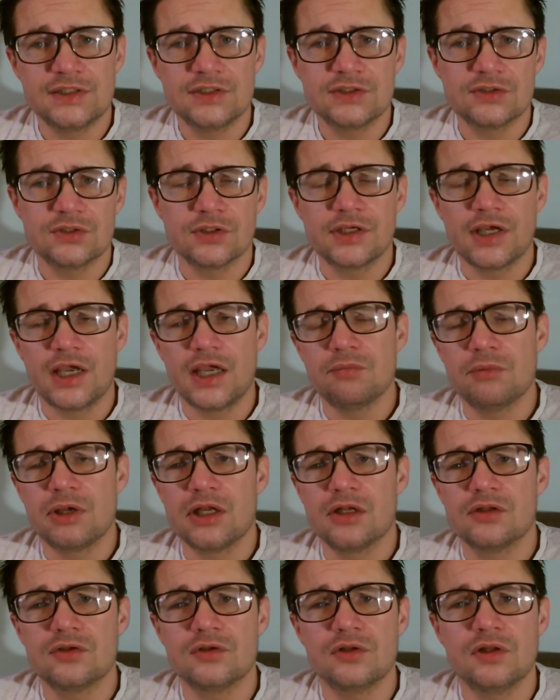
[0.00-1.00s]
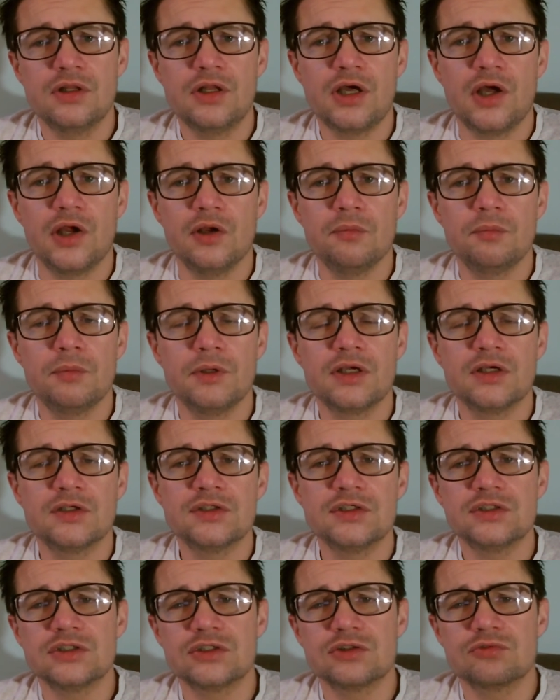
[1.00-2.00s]
on gaming to low, because
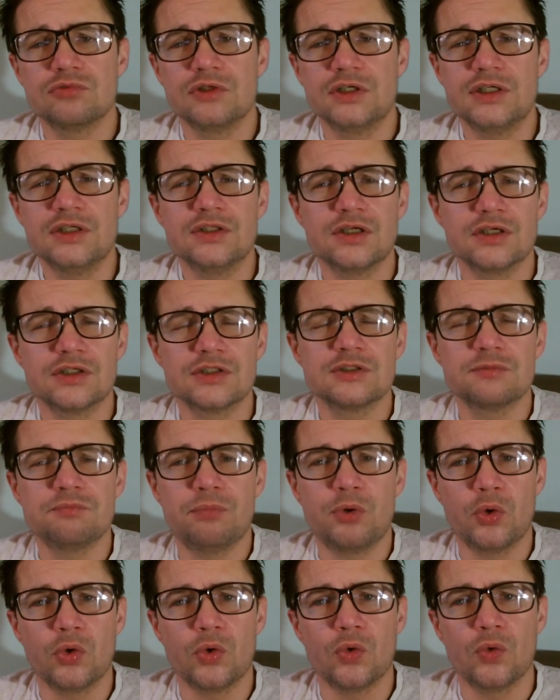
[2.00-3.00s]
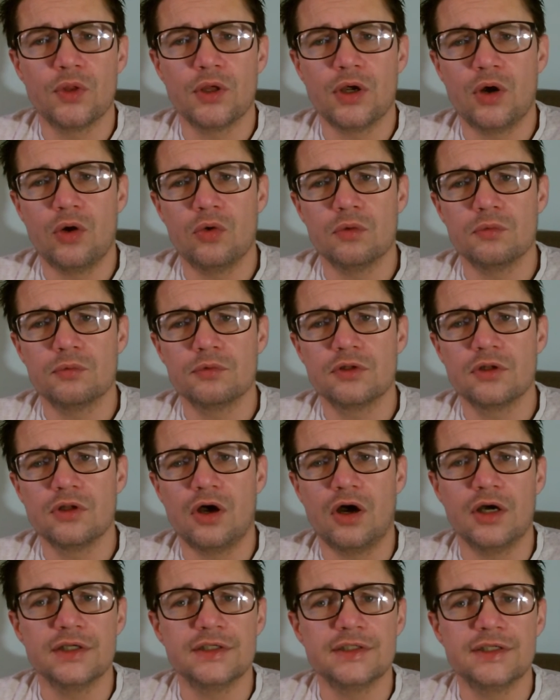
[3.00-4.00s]
it just really does spoil the whole
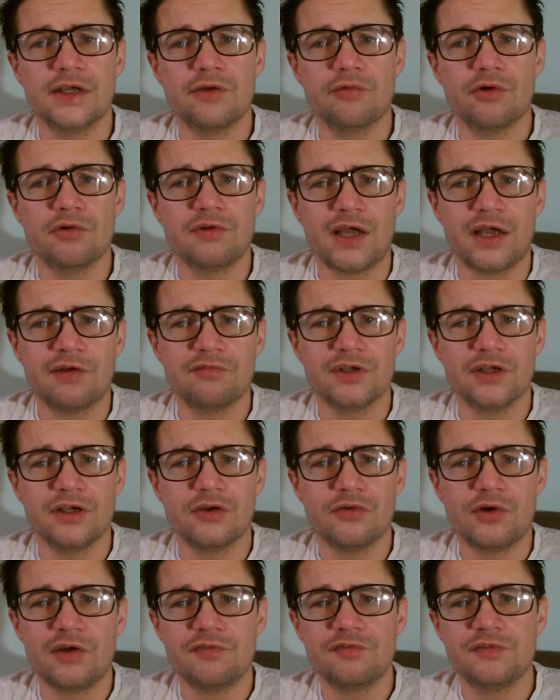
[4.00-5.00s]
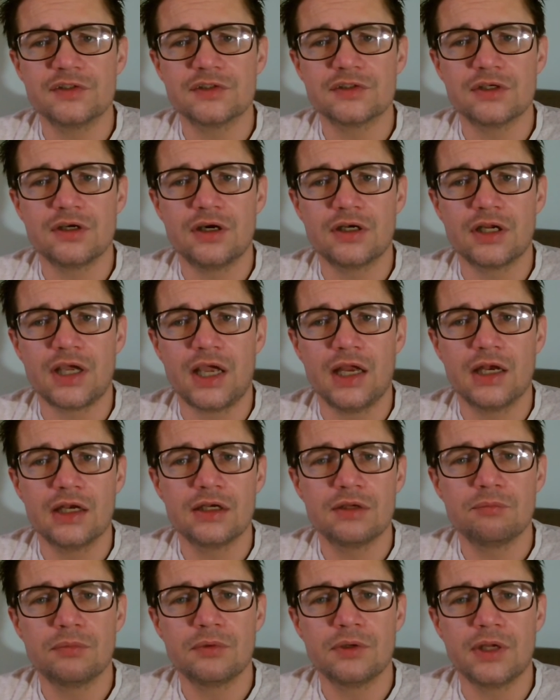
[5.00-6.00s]
idea of having a graphics card
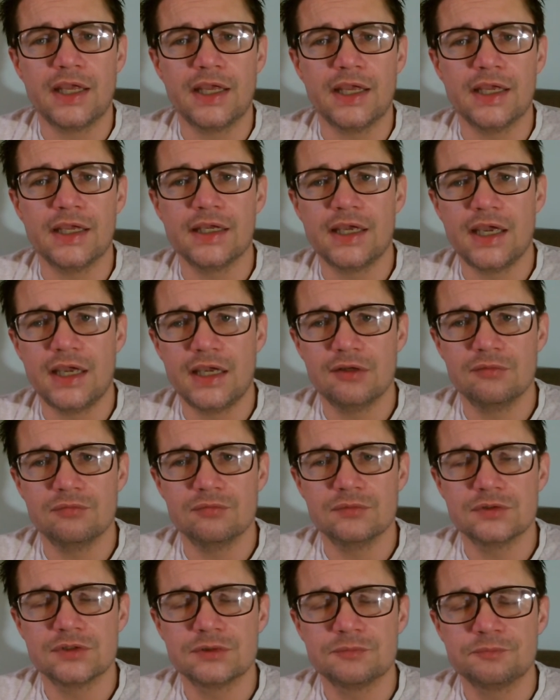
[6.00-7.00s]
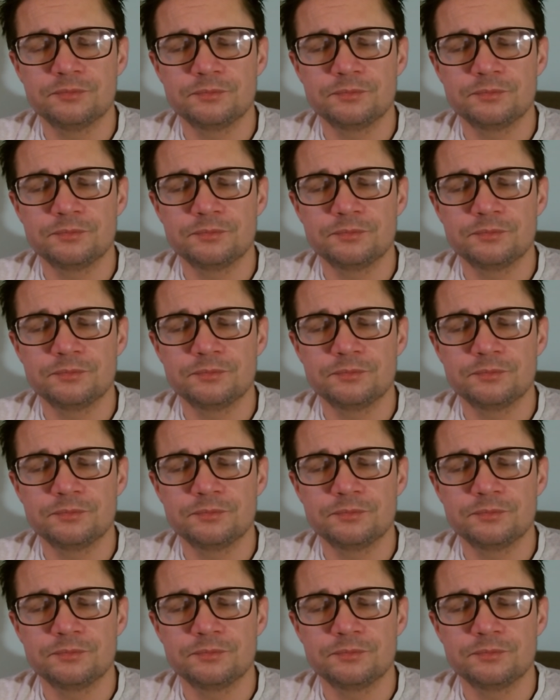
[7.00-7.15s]
and playing games.